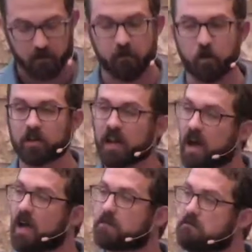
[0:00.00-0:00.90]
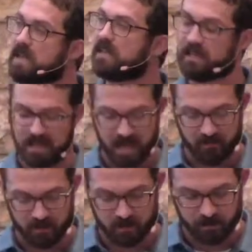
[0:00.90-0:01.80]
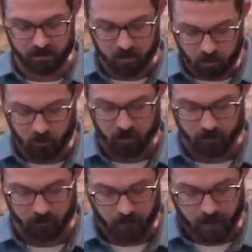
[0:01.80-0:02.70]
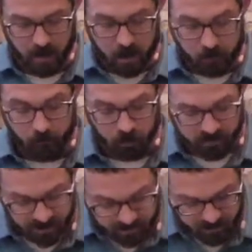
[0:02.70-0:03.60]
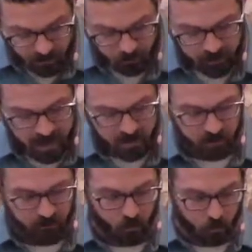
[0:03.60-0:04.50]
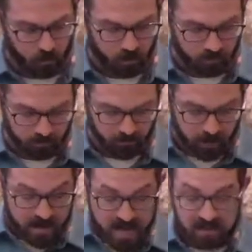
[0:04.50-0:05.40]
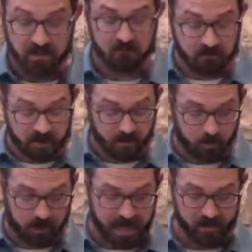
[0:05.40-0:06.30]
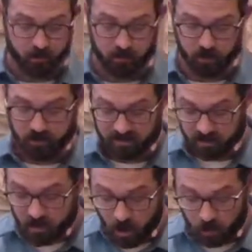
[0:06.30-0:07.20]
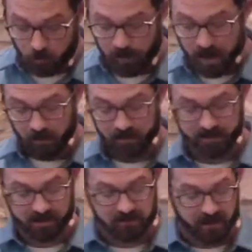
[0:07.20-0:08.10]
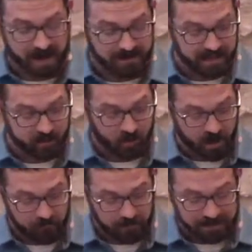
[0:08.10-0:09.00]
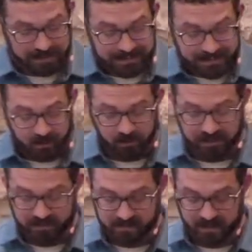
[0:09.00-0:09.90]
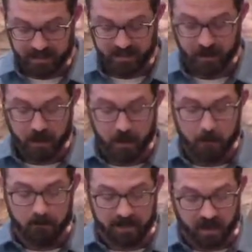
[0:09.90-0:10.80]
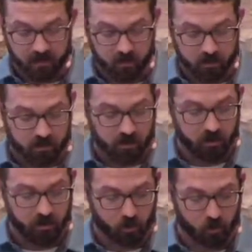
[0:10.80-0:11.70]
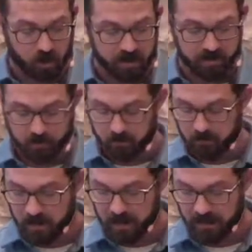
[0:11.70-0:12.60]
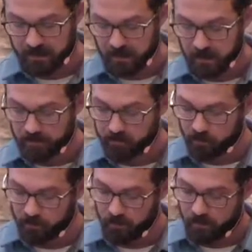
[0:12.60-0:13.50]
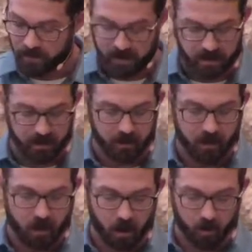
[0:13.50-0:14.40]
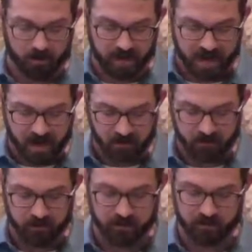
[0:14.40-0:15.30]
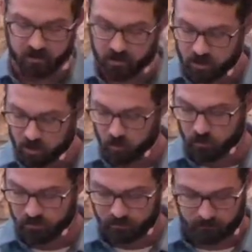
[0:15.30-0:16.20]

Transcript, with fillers: For God made it evident to them. For since the creation of the world, his invisible attributes, his eternal power, and his divine nature have been clearly seen, being understood through what has been made, so that they are without excuse.